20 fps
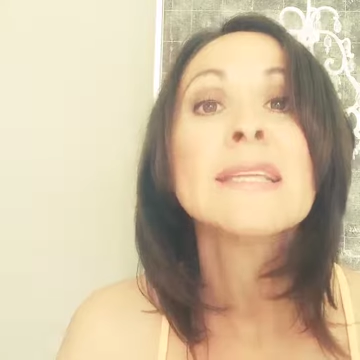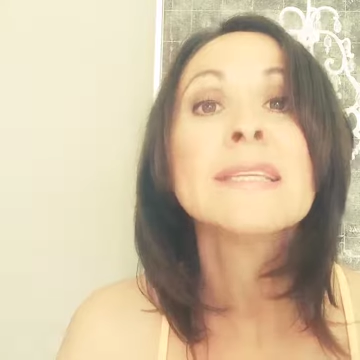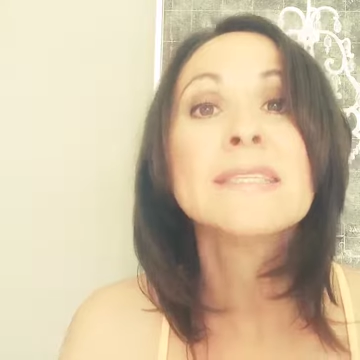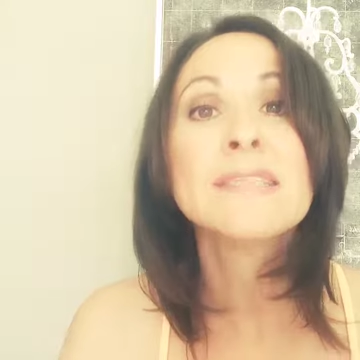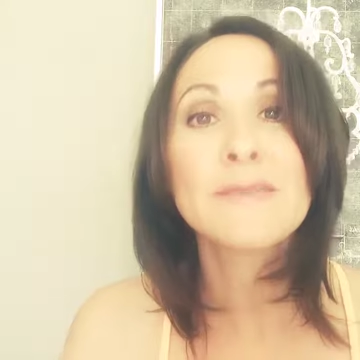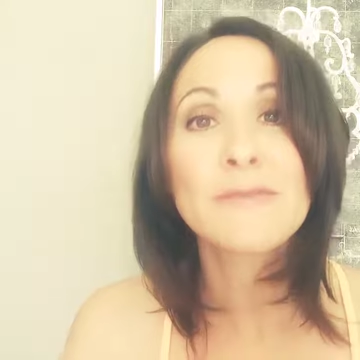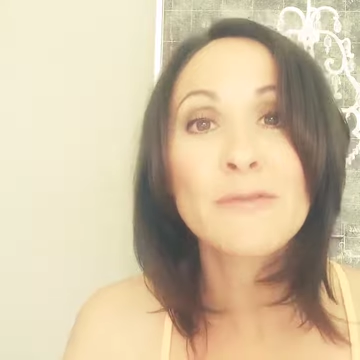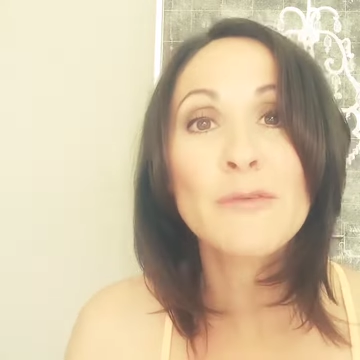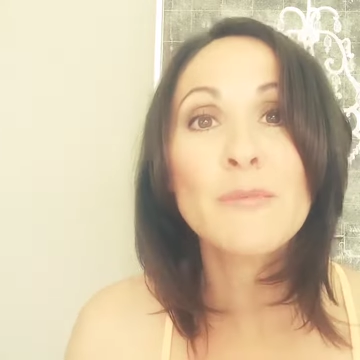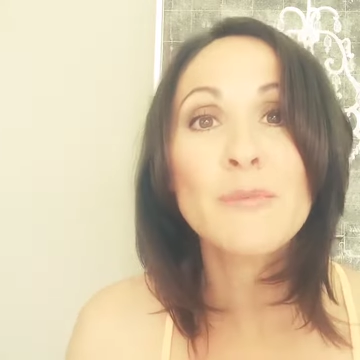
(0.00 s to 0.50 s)

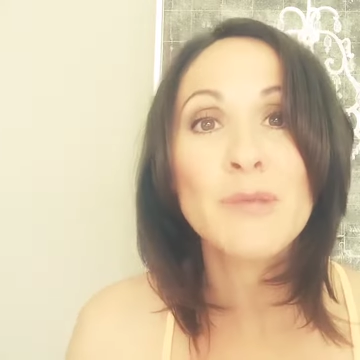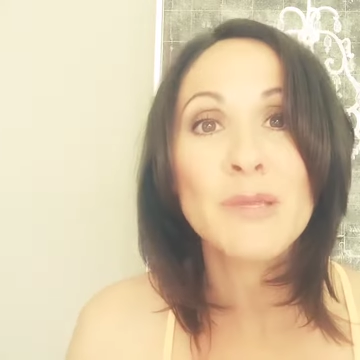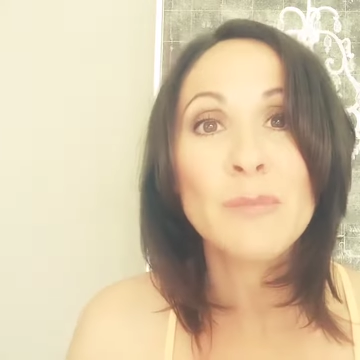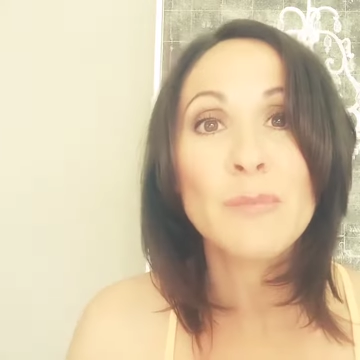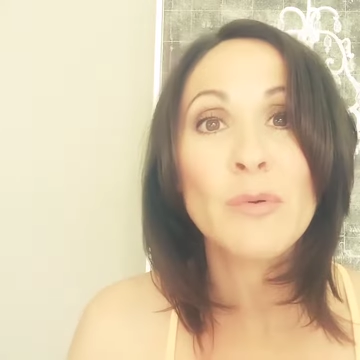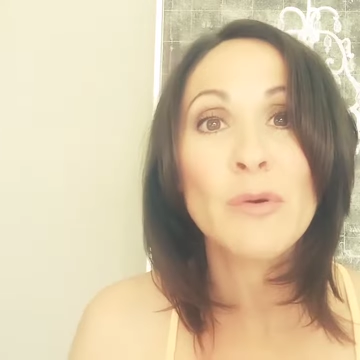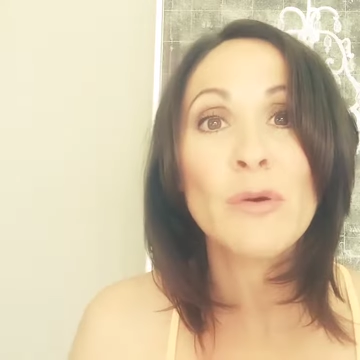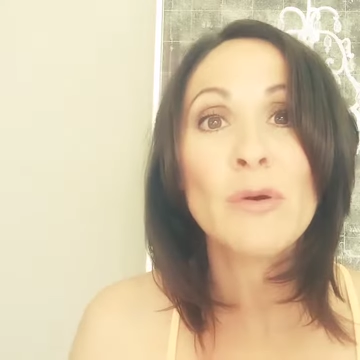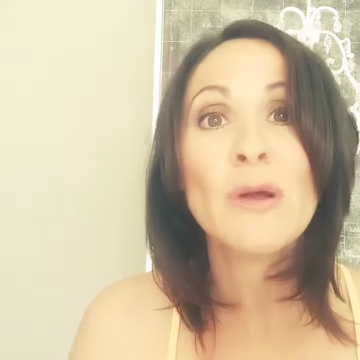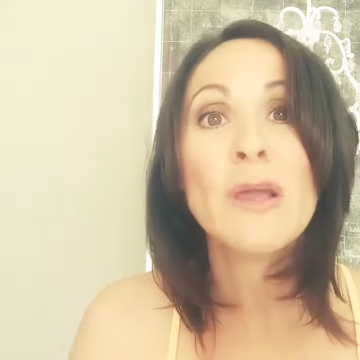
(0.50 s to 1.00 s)
different
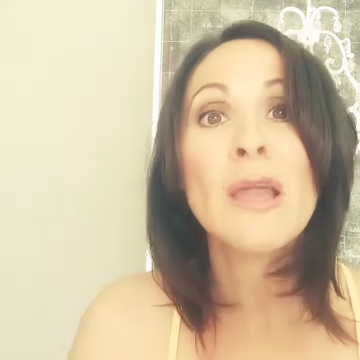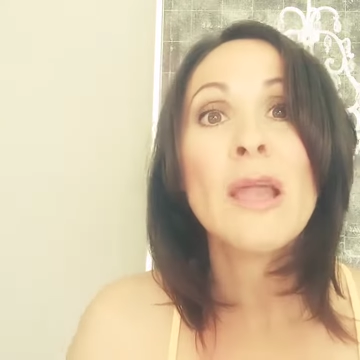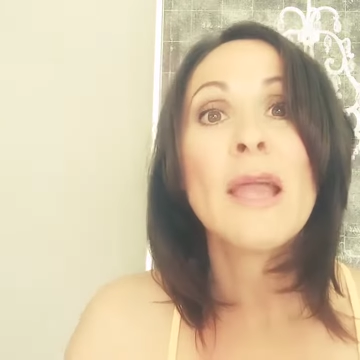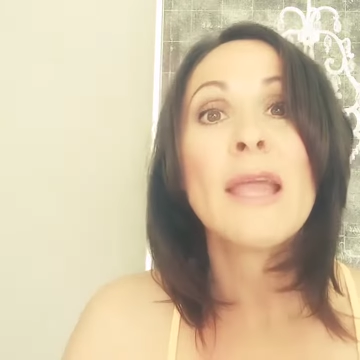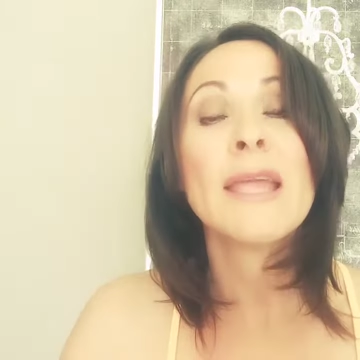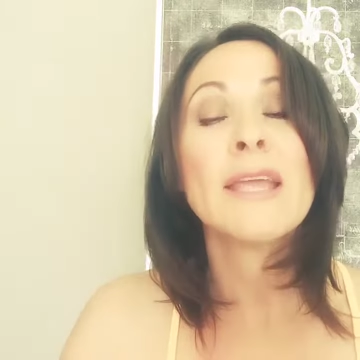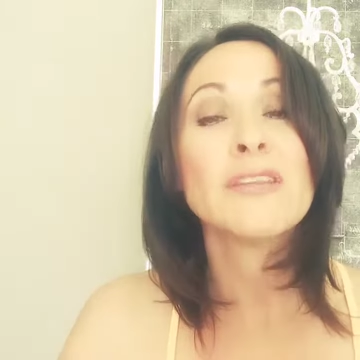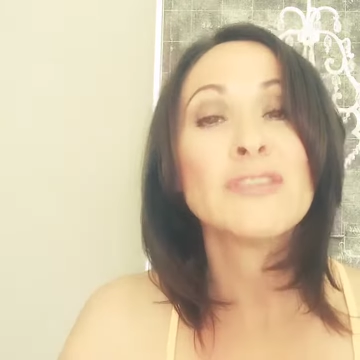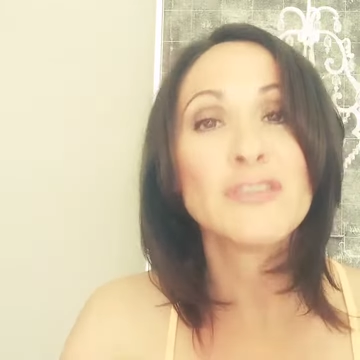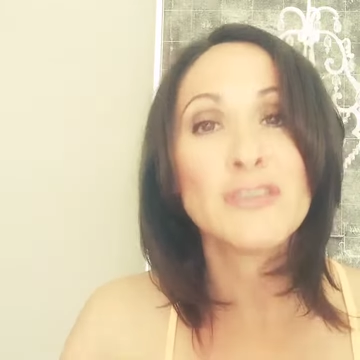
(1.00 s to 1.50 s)
people
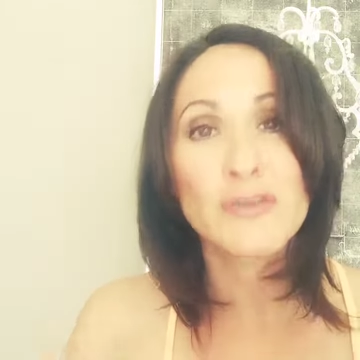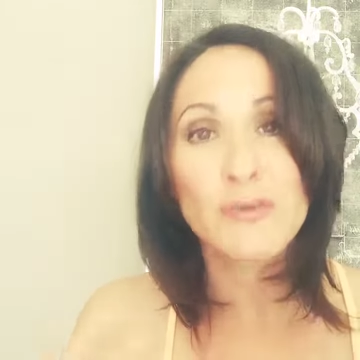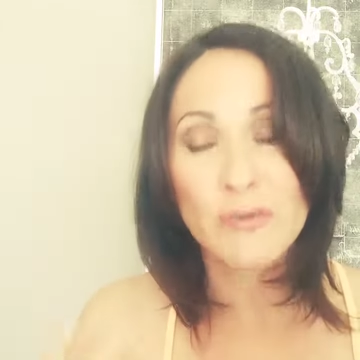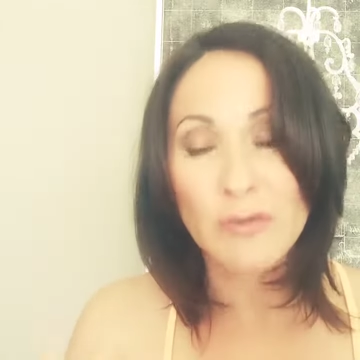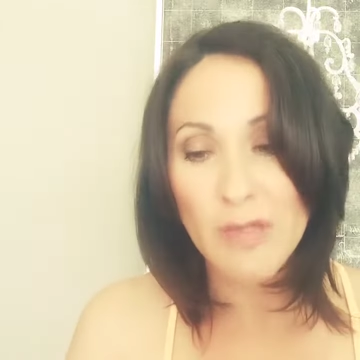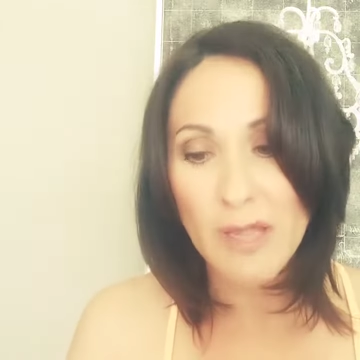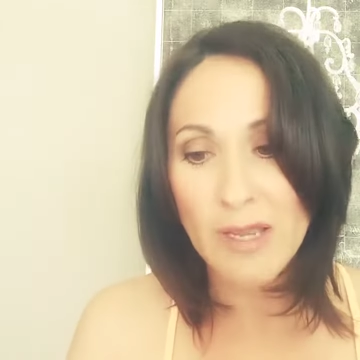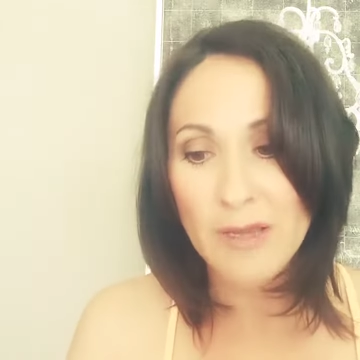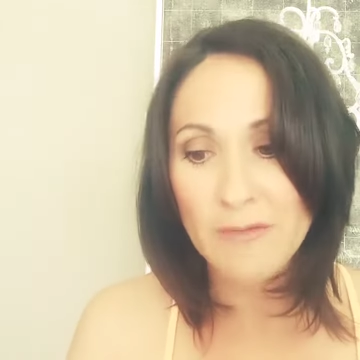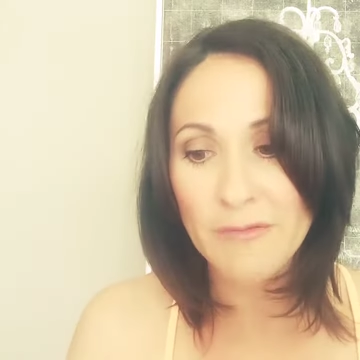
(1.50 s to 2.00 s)
into your
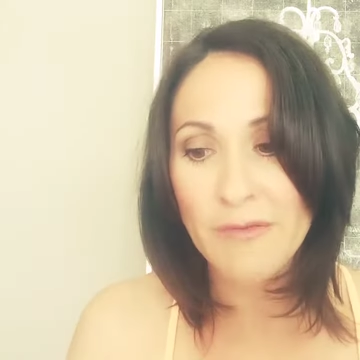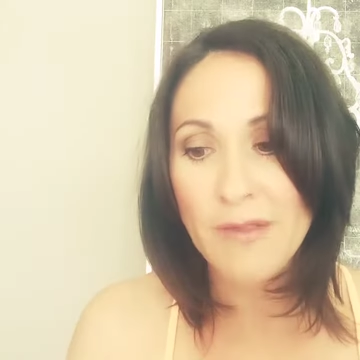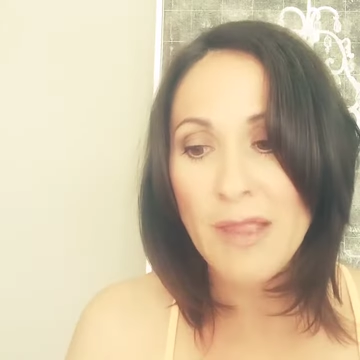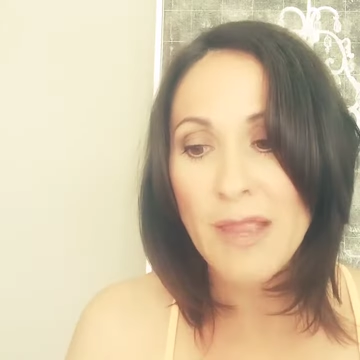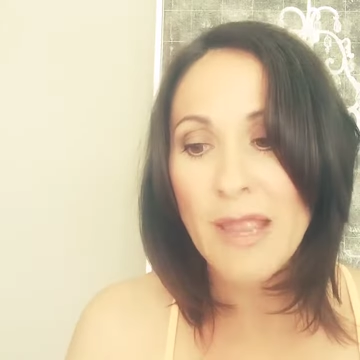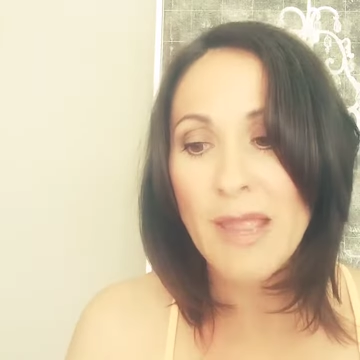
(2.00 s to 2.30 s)
life.